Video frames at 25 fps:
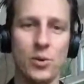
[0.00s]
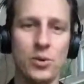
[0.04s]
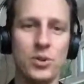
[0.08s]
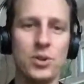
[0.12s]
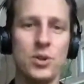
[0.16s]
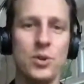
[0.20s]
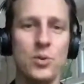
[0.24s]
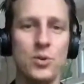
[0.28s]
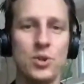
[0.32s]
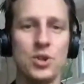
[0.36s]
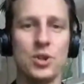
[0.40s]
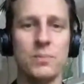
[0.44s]

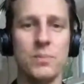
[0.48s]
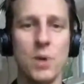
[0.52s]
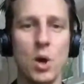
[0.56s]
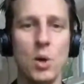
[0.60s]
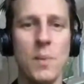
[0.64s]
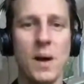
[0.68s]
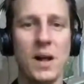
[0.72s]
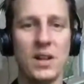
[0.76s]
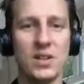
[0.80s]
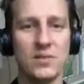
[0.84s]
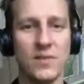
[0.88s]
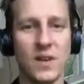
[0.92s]
Head to the
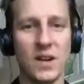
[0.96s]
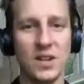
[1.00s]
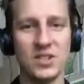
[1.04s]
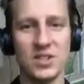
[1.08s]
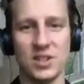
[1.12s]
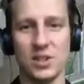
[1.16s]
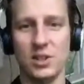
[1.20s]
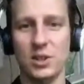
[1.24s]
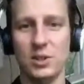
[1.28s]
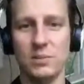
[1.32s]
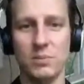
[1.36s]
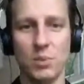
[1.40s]
website today
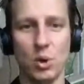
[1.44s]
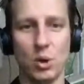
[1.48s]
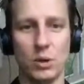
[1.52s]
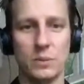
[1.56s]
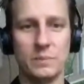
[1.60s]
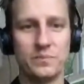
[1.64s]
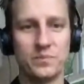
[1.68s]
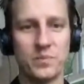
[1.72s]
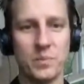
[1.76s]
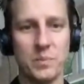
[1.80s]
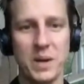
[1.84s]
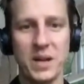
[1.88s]
or use
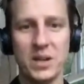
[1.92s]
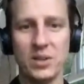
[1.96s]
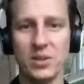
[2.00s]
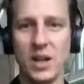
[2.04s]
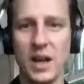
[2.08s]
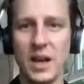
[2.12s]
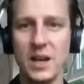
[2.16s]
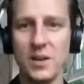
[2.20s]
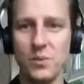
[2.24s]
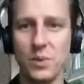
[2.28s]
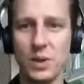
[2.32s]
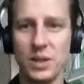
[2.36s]
your mobile
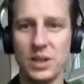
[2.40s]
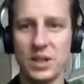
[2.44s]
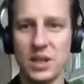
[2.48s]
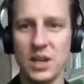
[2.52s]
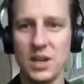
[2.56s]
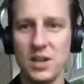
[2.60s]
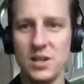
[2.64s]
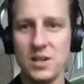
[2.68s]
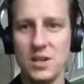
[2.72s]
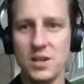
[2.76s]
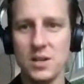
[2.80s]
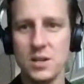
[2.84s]
device to learn
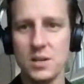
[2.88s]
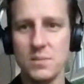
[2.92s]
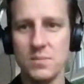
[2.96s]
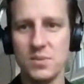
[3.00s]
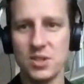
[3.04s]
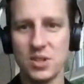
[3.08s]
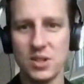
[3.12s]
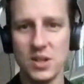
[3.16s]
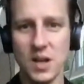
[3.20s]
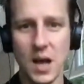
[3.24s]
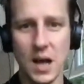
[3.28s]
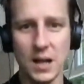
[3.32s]
more.
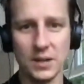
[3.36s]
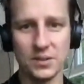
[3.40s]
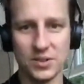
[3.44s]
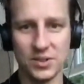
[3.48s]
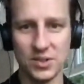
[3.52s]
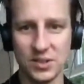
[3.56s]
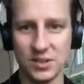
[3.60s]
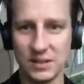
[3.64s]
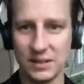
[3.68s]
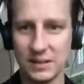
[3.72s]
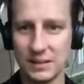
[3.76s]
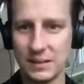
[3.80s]
Bet online,
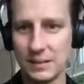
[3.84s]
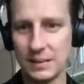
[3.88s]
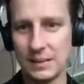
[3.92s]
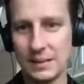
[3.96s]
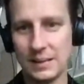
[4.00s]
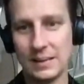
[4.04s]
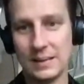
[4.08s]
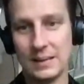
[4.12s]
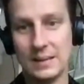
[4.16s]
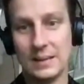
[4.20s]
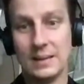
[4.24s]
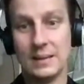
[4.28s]
where the
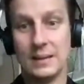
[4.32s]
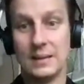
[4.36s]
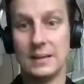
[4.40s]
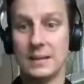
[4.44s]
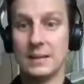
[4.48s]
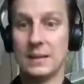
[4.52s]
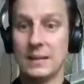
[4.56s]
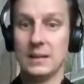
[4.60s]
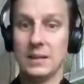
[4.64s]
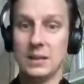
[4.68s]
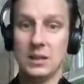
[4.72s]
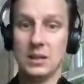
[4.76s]
game
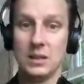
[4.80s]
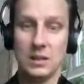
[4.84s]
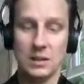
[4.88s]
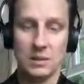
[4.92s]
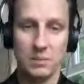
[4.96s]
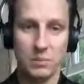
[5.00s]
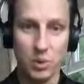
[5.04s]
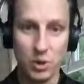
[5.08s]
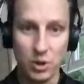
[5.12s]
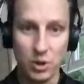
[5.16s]
starts.